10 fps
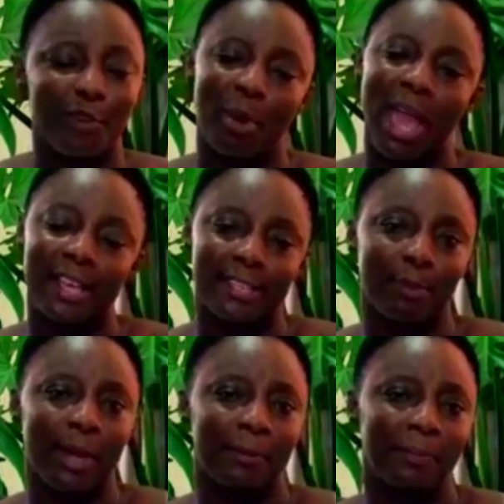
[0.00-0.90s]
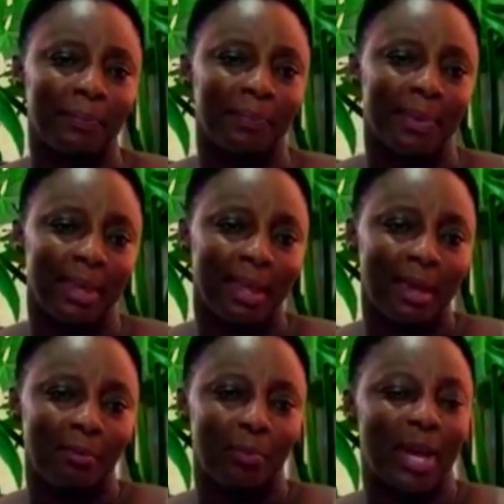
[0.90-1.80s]
for my husband.
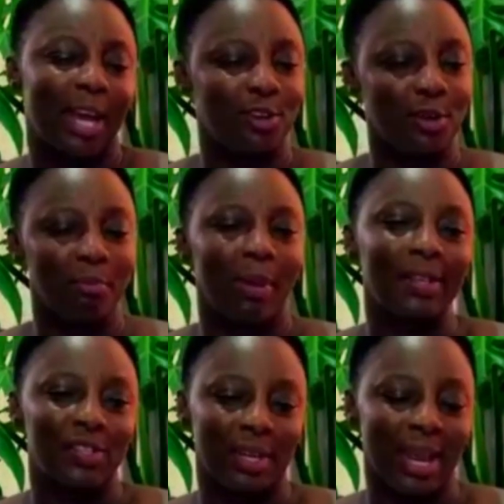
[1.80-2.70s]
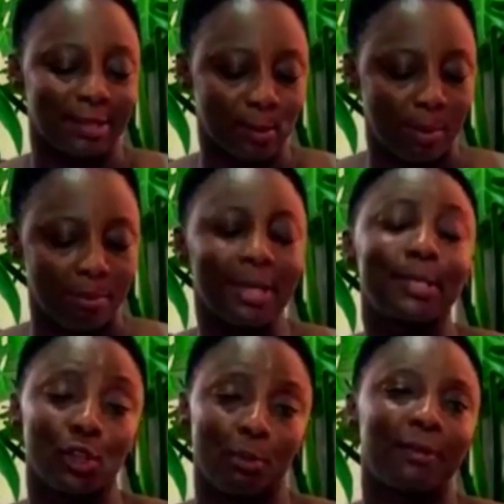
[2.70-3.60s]
But can you imagine, I saw a
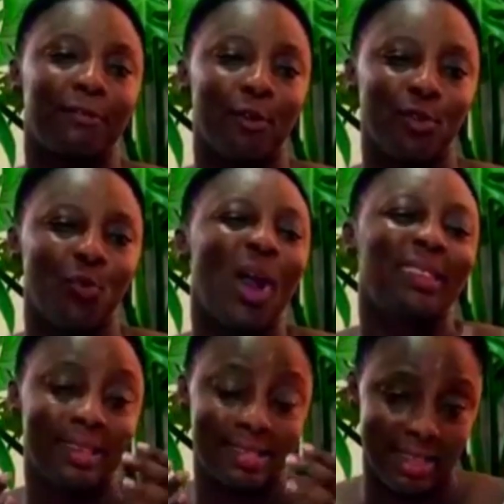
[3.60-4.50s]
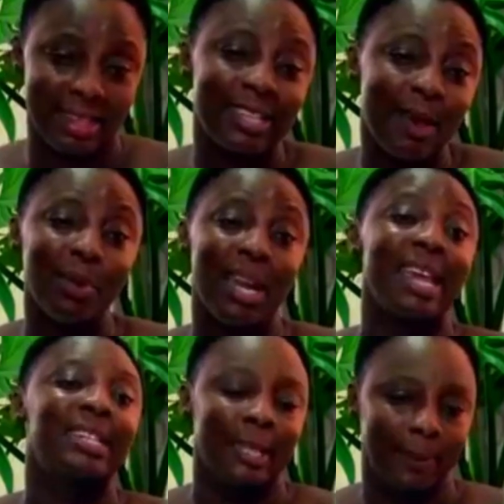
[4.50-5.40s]
message on my phone where this same
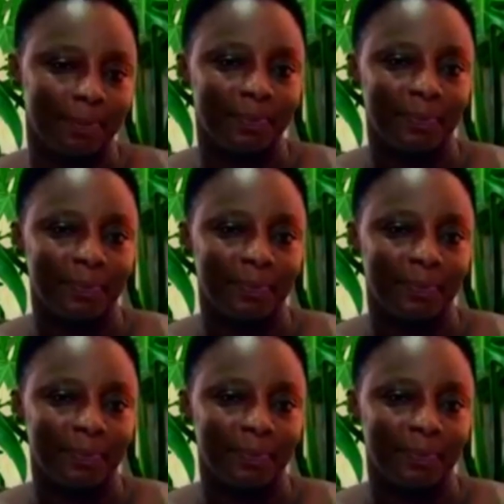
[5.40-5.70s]
lady